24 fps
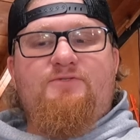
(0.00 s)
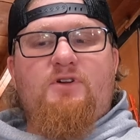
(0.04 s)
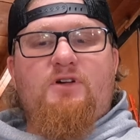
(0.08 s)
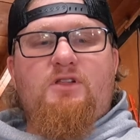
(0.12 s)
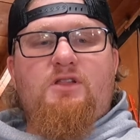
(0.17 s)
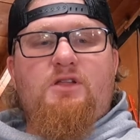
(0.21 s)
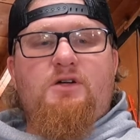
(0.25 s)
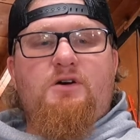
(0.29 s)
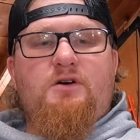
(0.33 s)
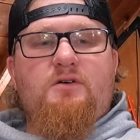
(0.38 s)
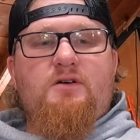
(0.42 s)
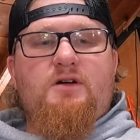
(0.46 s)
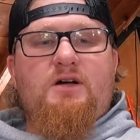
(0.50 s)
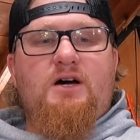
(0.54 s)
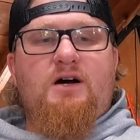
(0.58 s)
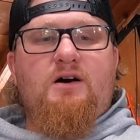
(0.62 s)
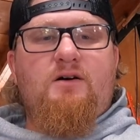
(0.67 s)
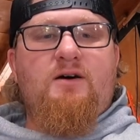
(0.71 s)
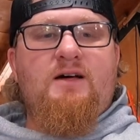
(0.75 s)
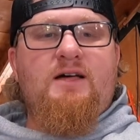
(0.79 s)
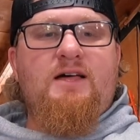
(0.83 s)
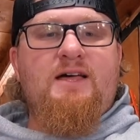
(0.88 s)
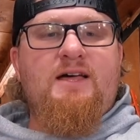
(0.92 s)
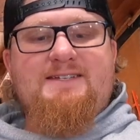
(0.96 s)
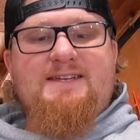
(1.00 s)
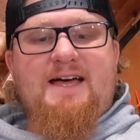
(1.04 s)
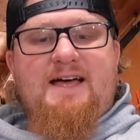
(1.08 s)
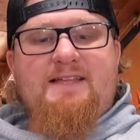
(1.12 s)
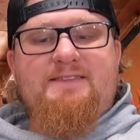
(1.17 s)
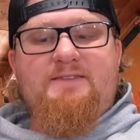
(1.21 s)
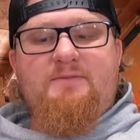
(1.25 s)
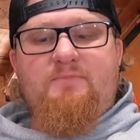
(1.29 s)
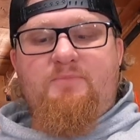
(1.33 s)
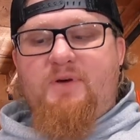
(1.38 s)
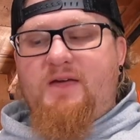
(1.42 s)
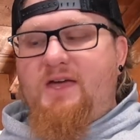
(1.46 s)
their logo. It's
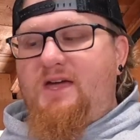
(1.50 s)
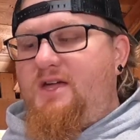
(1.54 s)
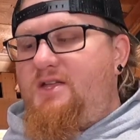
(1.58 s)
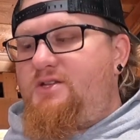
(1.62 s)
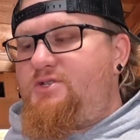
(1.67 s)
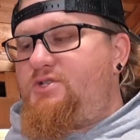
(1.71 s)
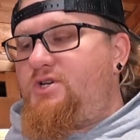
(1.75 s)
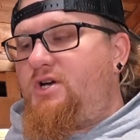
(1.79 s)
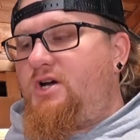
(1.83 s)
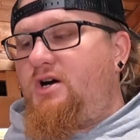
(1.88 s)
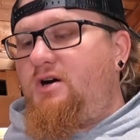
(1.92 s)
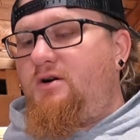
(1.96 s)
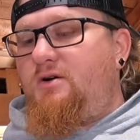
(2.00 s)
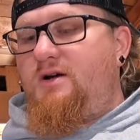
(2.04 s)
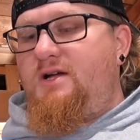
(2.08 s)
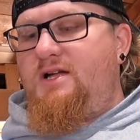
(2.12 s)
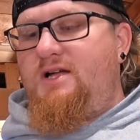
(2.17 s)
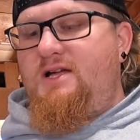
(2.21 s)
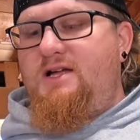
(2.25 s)
got the banjo,